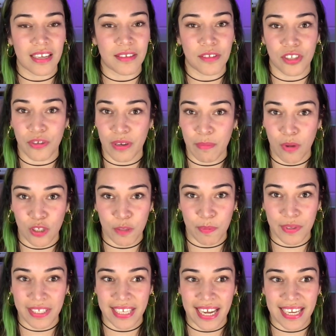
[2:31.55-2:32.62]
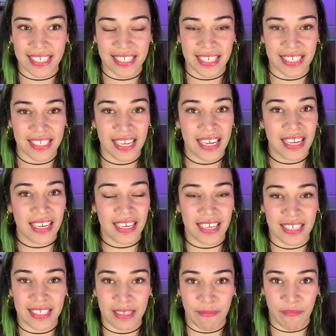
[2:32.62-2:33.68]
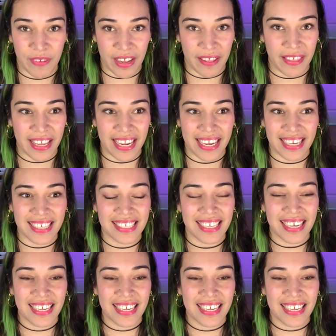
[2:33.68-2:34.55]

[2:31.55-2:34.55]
doing multiple sizes, custom fit things.